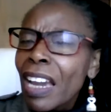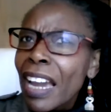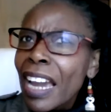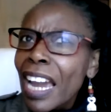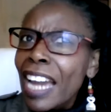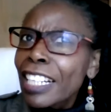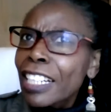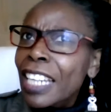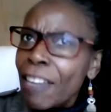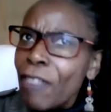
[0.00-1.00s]
and
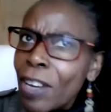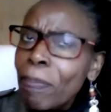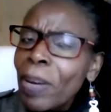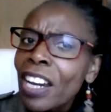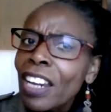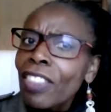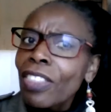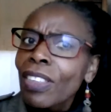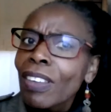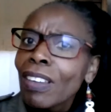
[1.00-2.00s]
giving birth,
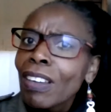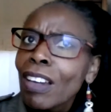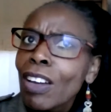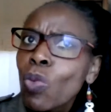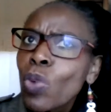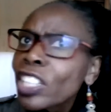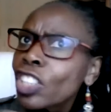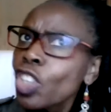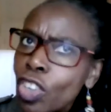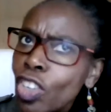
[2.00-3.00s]
which
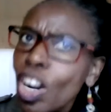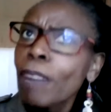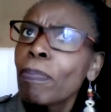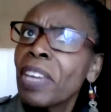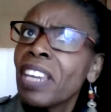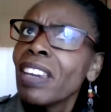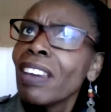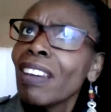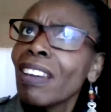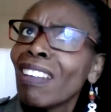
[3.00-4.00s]
should not be
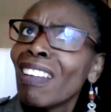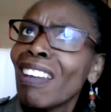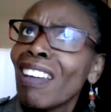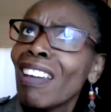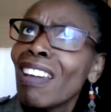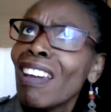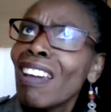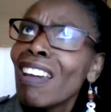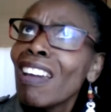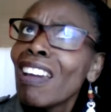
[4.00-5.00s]

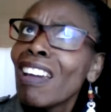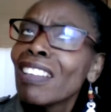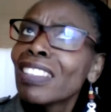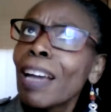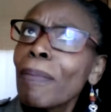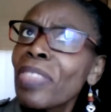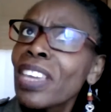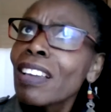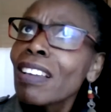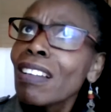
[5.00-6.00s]

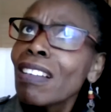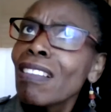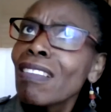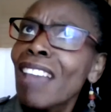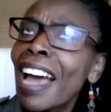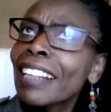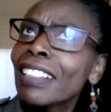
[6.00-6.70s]
something that